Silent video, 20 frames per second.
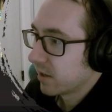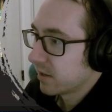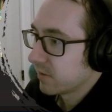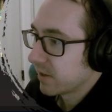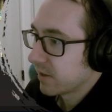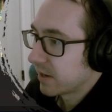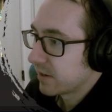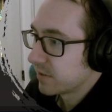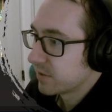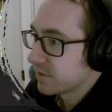
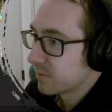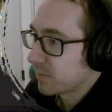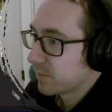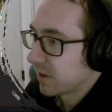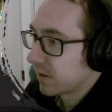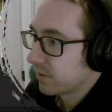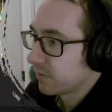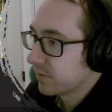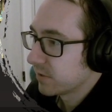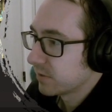enters the
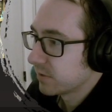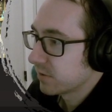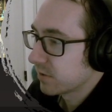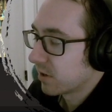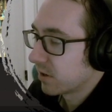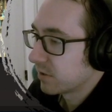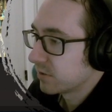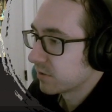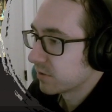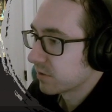battlefield,
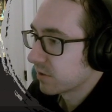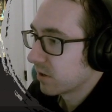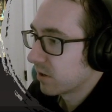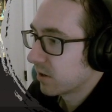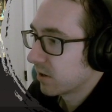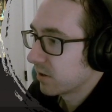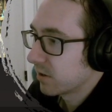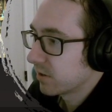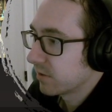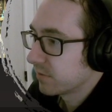conjure a
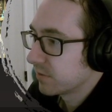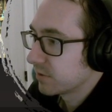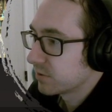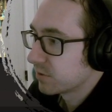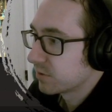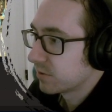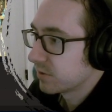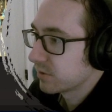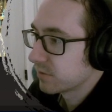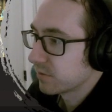card of your
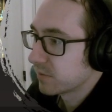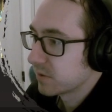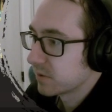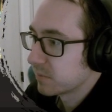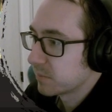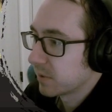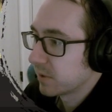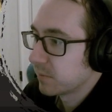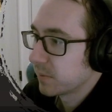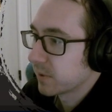choice from the
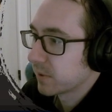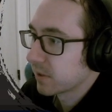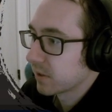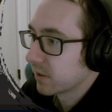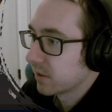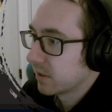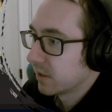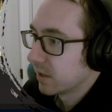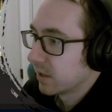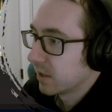spellbook,
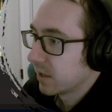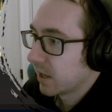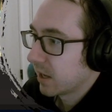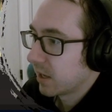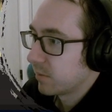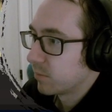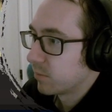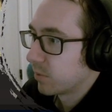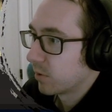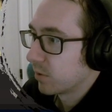
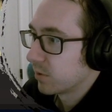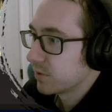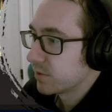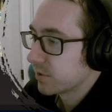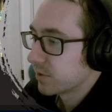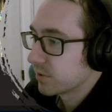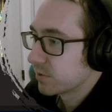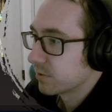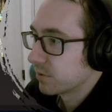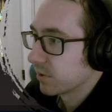and boars you
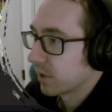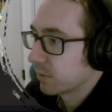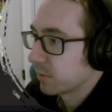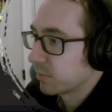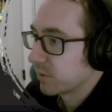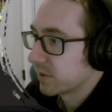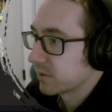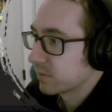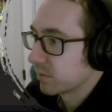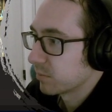control get
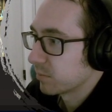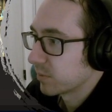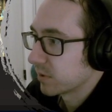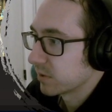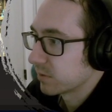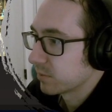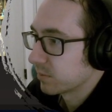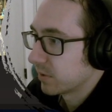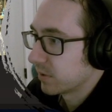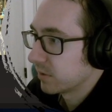
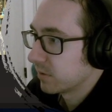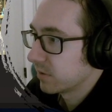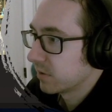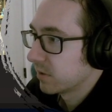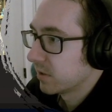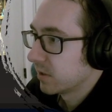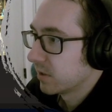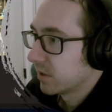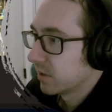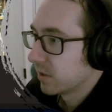+1/+1.
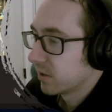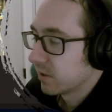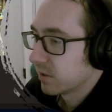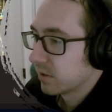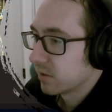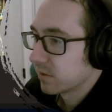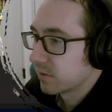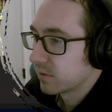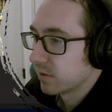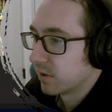
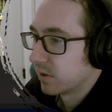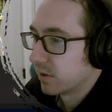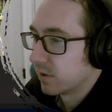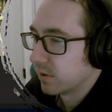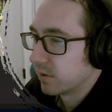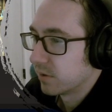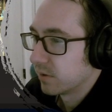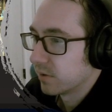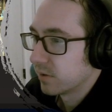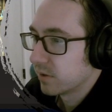
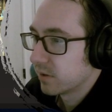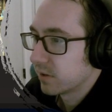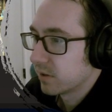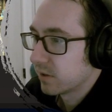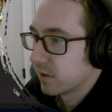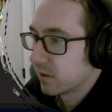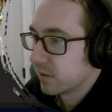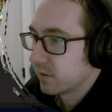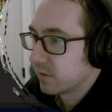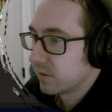So
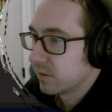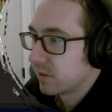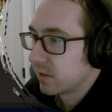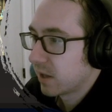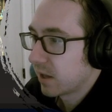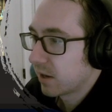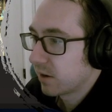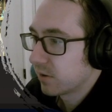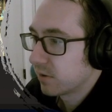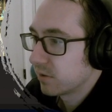
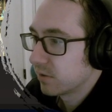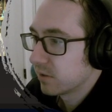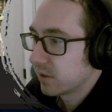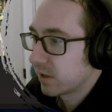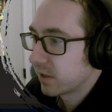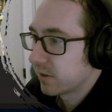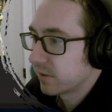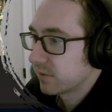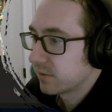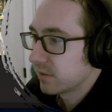not a whole lot
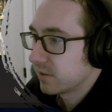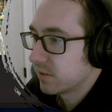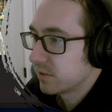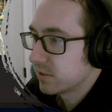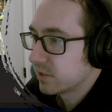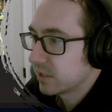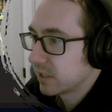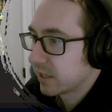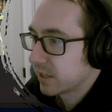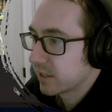of
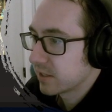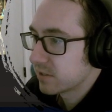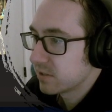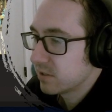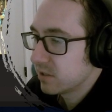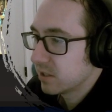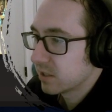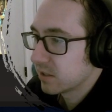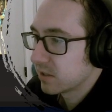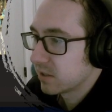synergy. I guess you
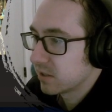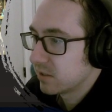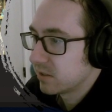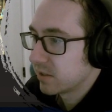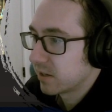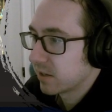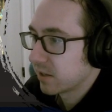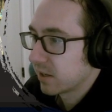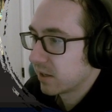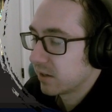get the
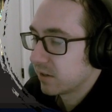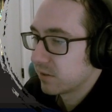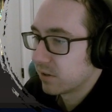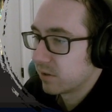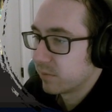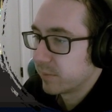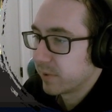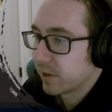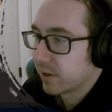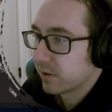dedicated
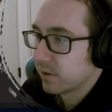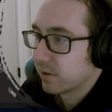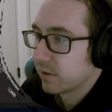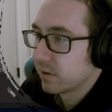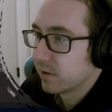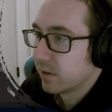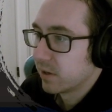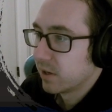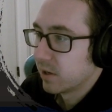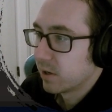Dollmaker,
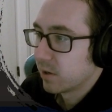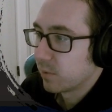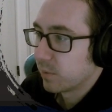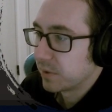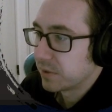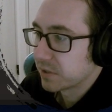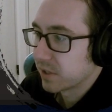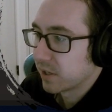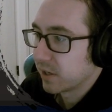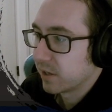
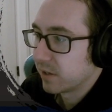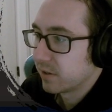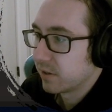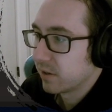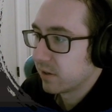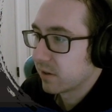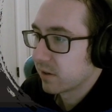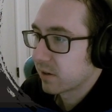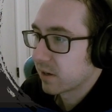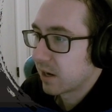which can
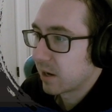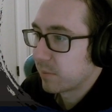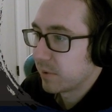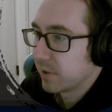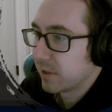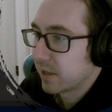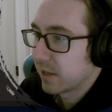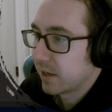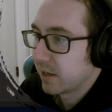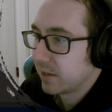copy
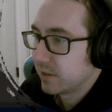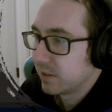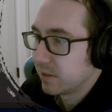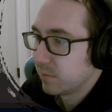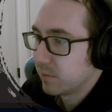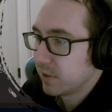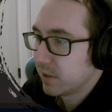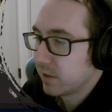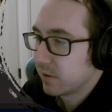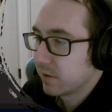that
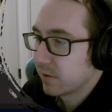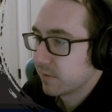ATB.